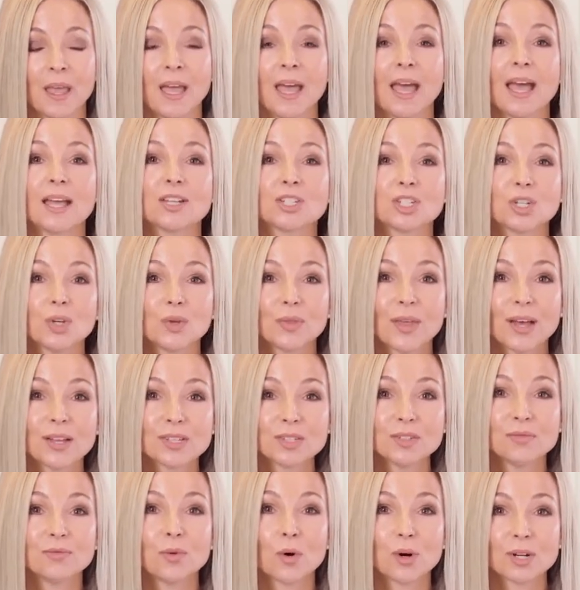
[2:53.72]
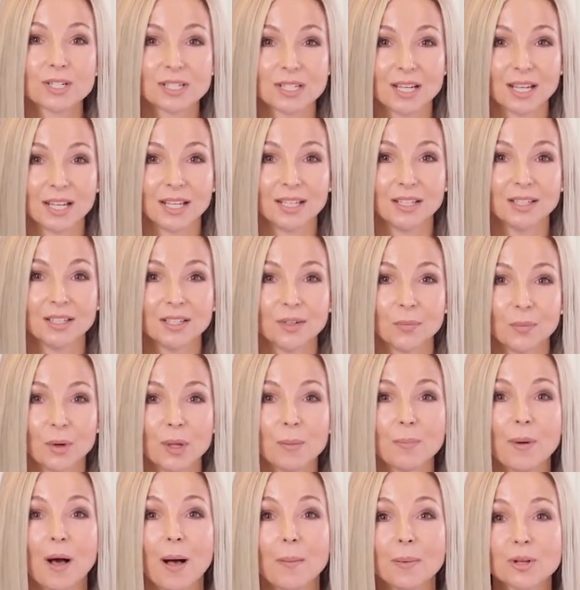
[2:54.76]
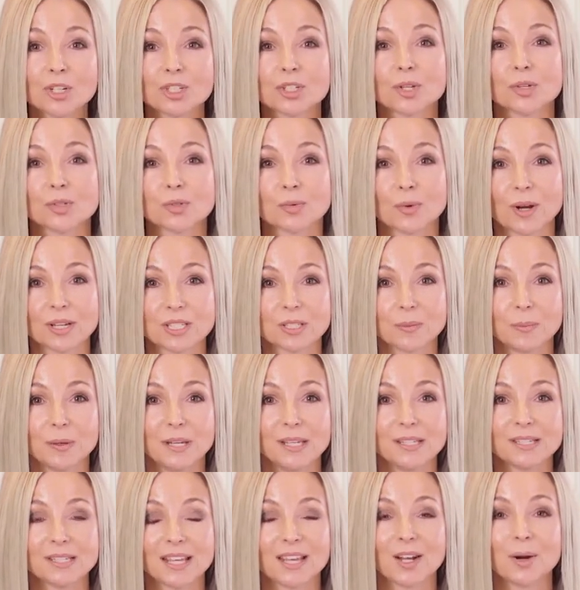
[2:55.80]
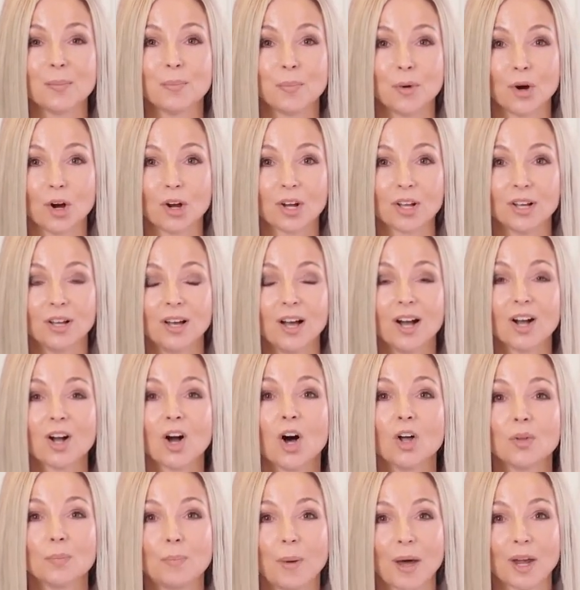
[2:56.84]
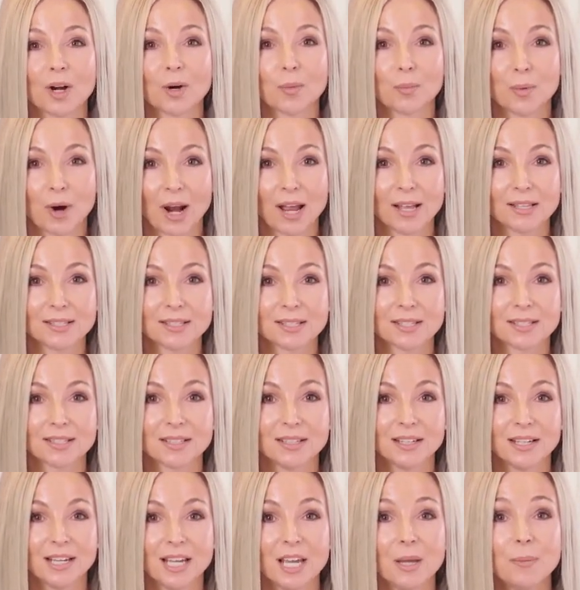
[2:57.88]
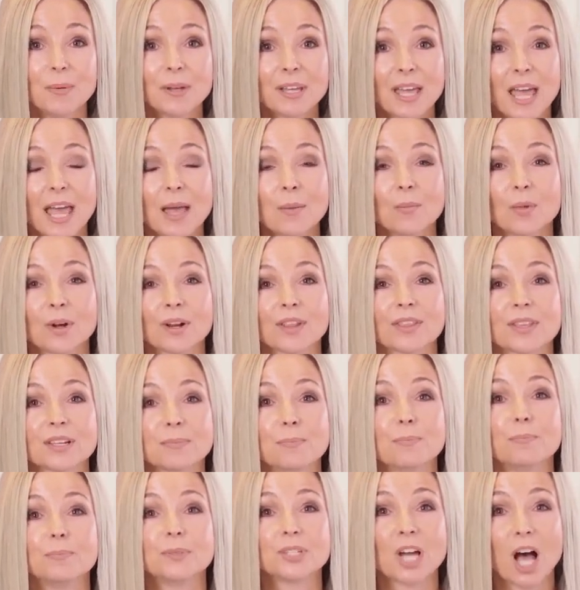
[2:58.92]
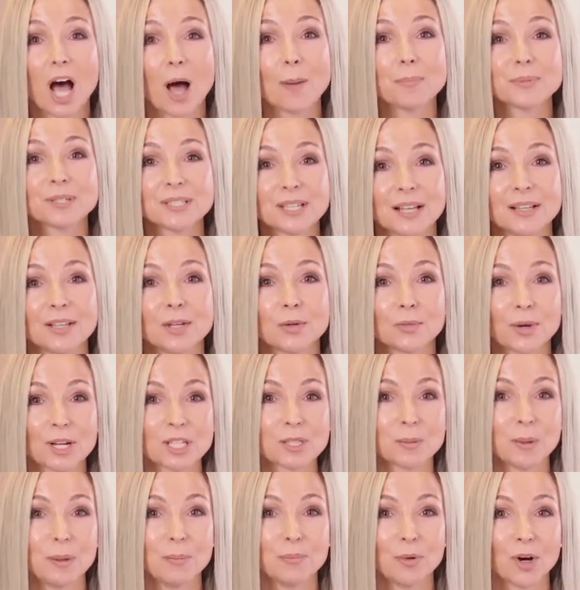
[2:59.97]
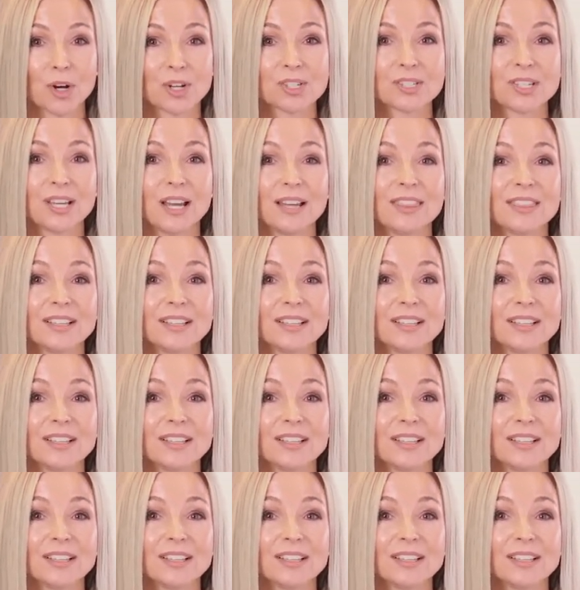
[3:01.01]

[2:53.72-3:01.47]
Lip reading: In 2014, we published those recipes in a book called Better Breads. It became one of the top-selling recipe books in